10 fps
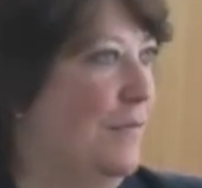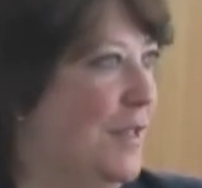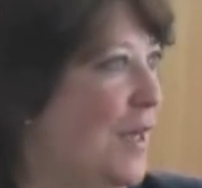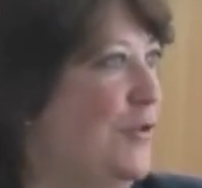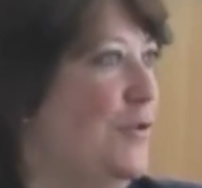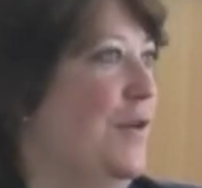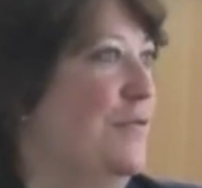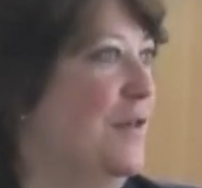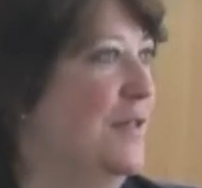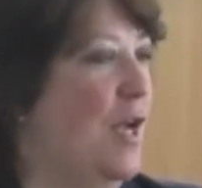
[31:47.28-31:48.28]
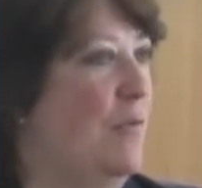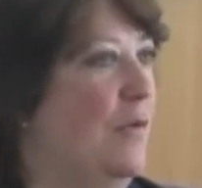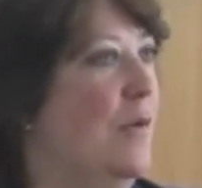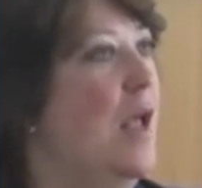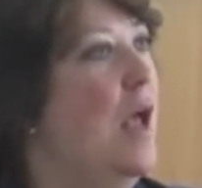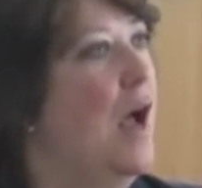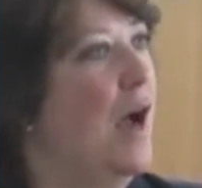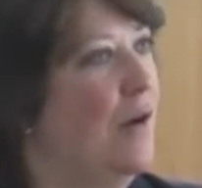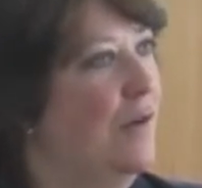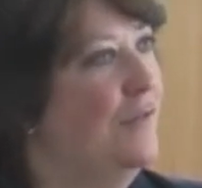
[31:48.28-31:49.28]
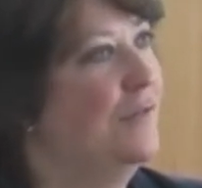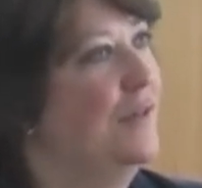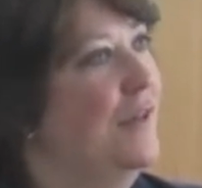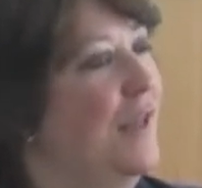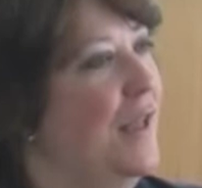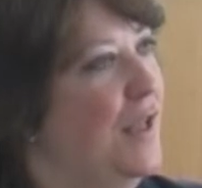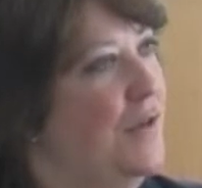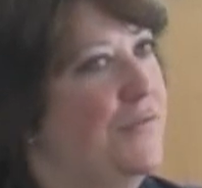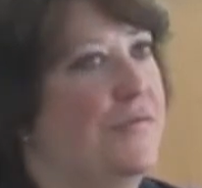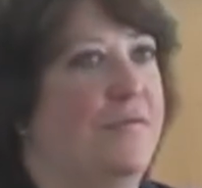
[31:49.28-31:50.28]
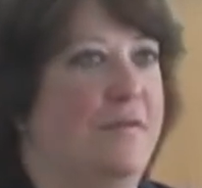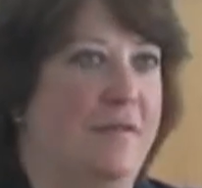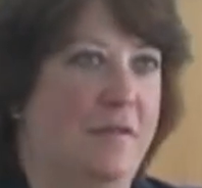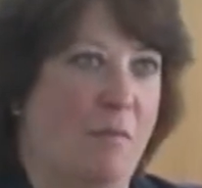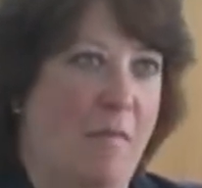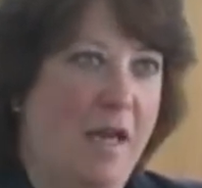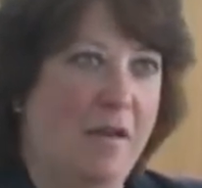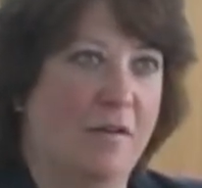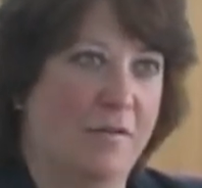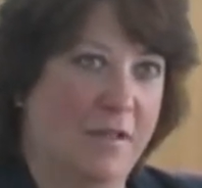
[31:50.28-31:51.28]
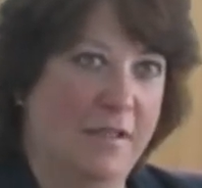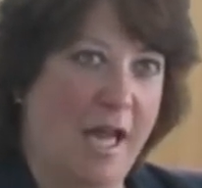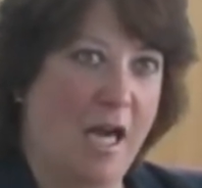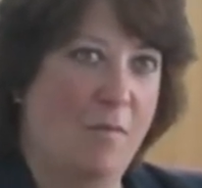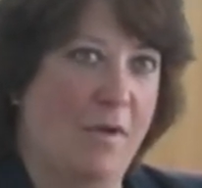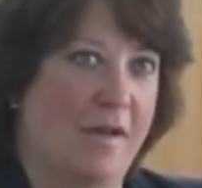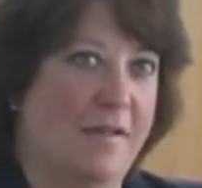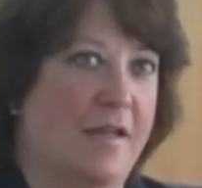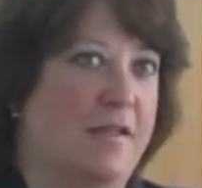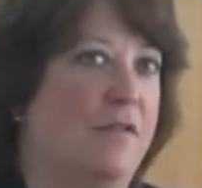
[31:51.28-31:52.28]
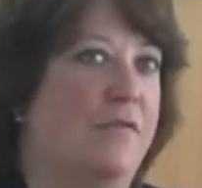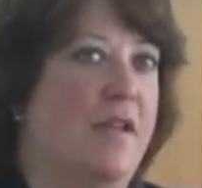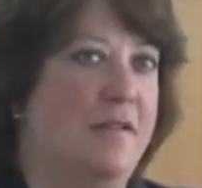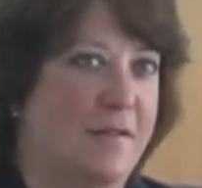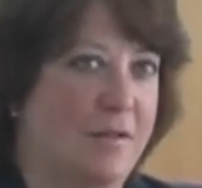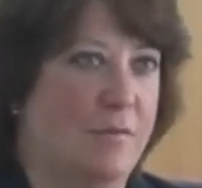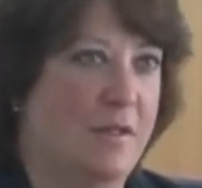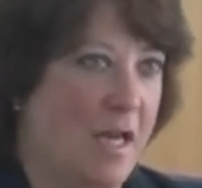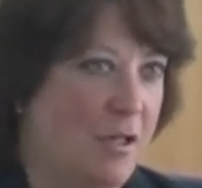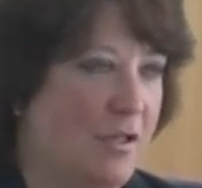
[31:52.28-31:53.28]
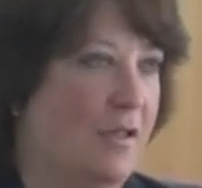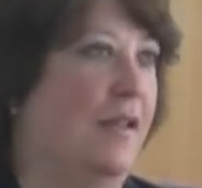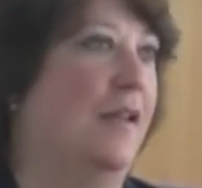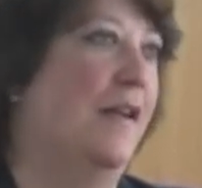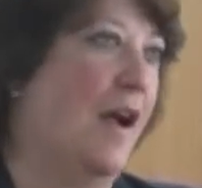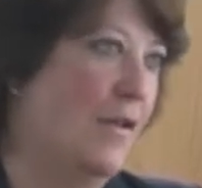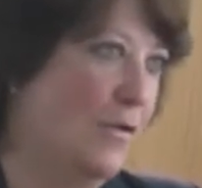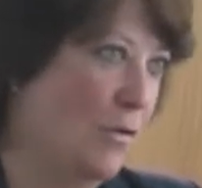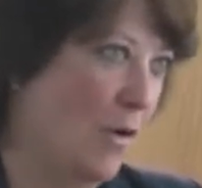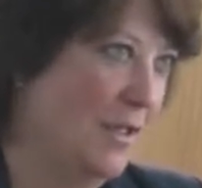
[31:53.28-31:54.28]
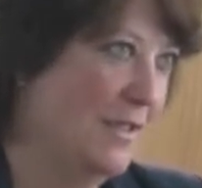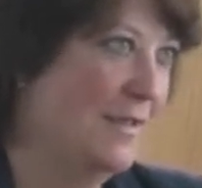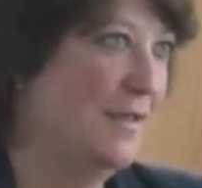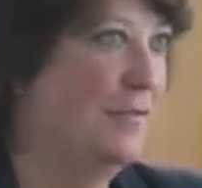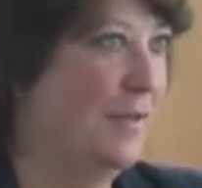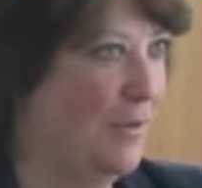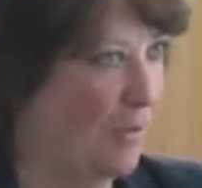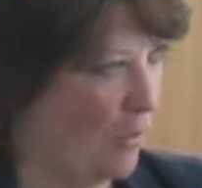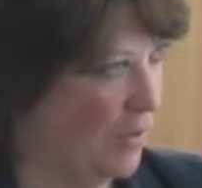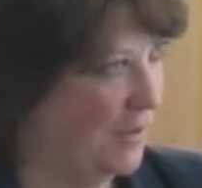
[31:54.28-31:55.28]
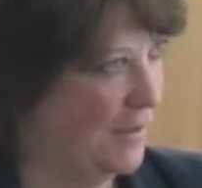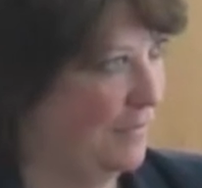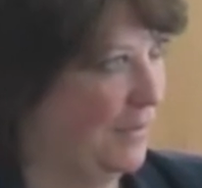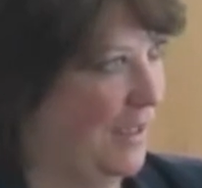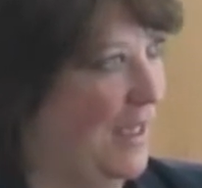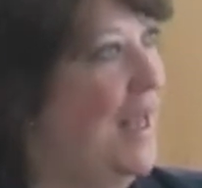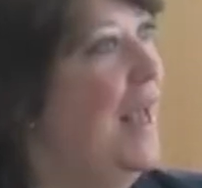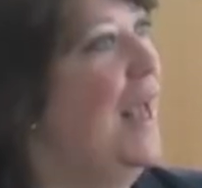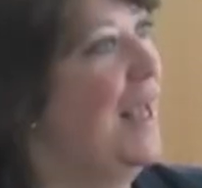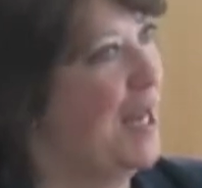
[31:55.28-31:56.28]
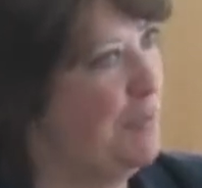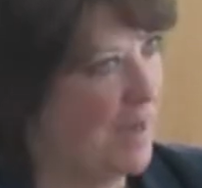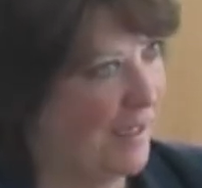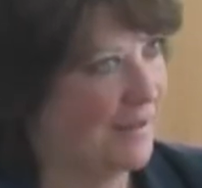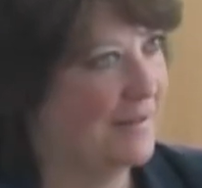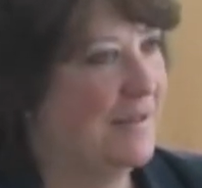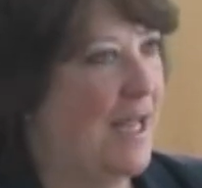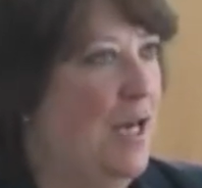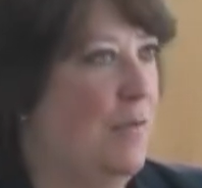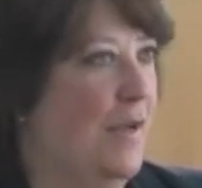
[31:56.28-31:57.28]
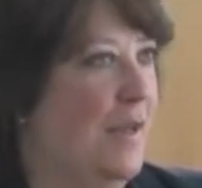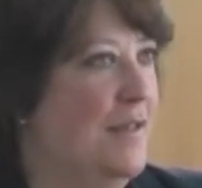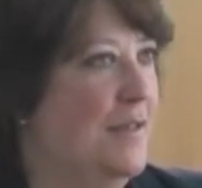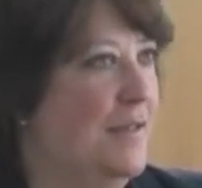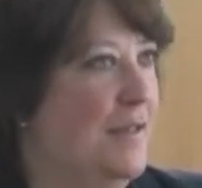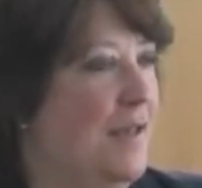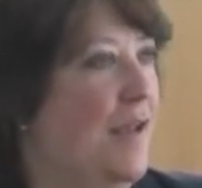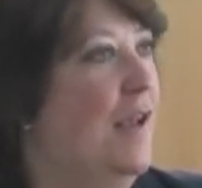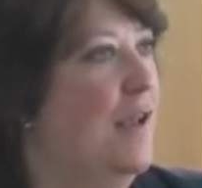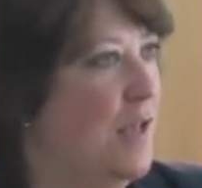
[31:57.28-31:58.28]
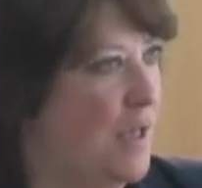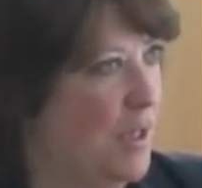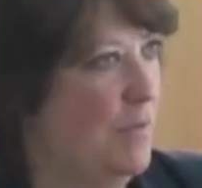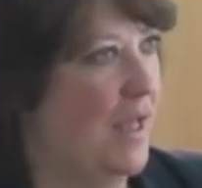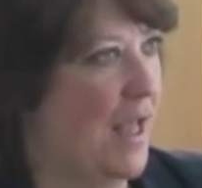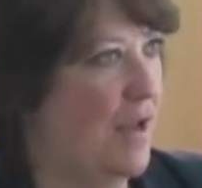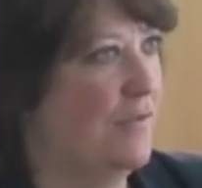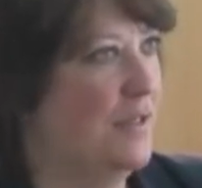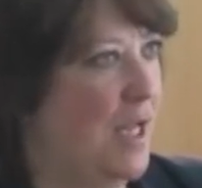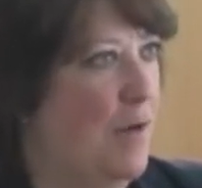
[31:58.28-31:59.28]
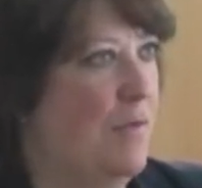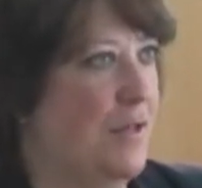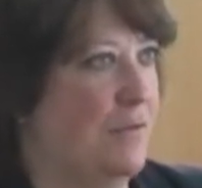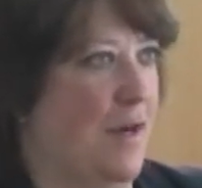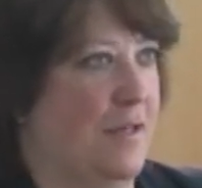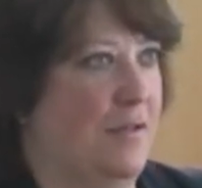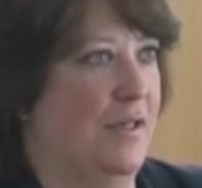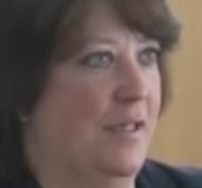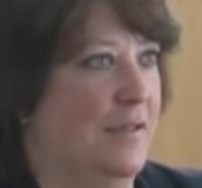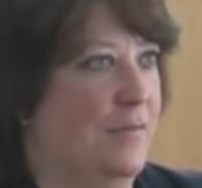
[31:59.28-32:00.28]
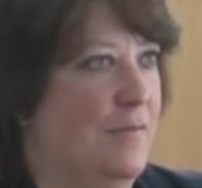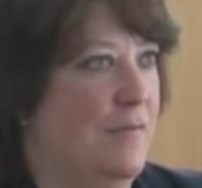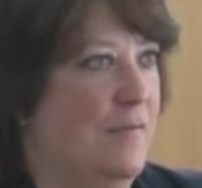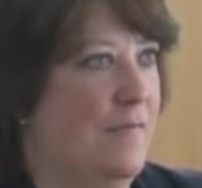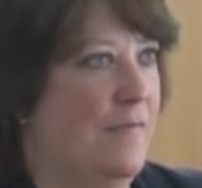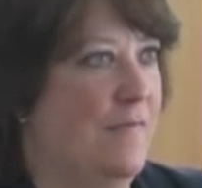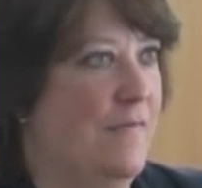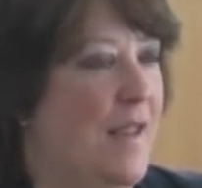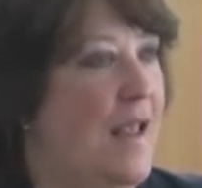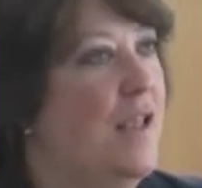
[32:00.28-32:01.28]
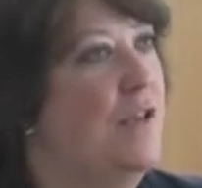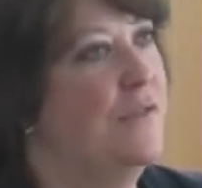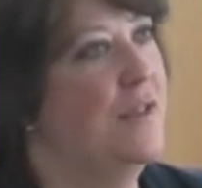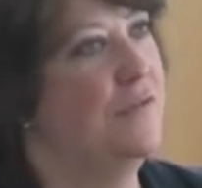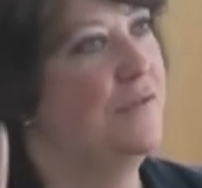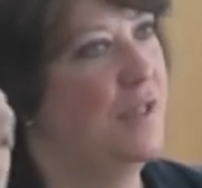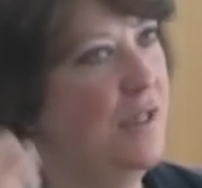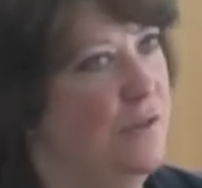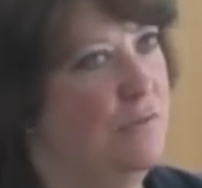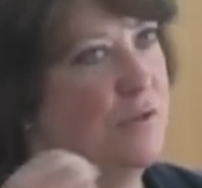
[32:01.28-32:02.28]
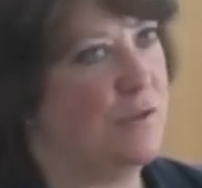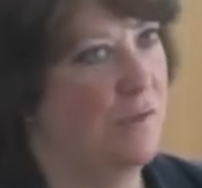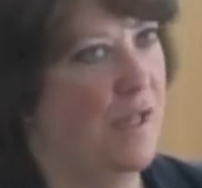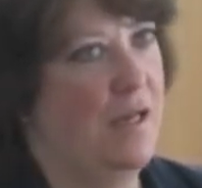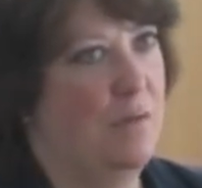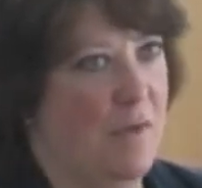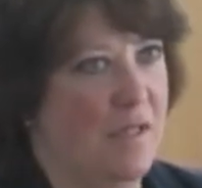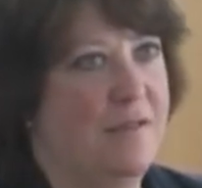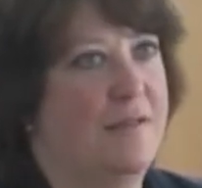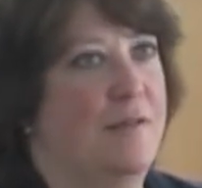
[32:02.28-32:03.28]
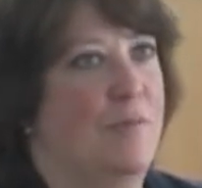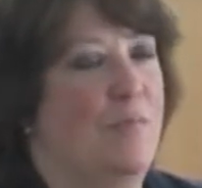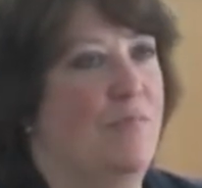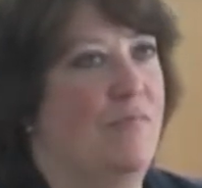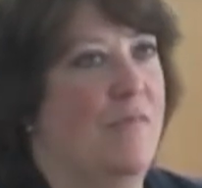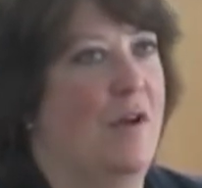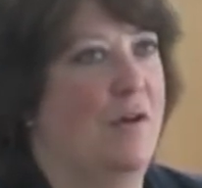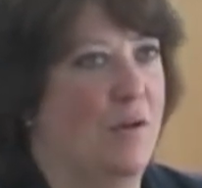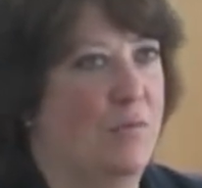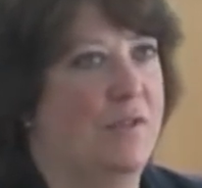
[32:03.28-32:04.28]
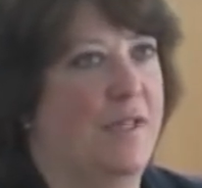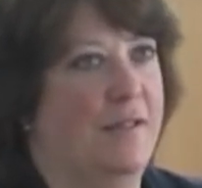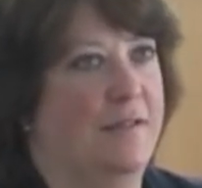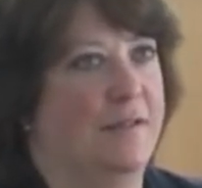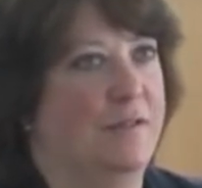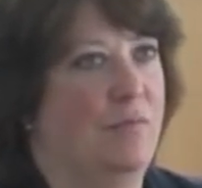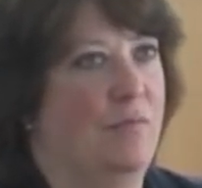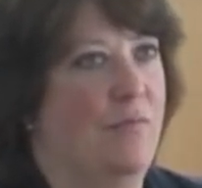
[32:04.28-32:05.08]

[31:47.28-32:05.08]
century, for example. However, if the maker of the database has invested substantially, either qualitatively or quantitatively, in making the database, he may have a database right it, even if the individual elements are not protected.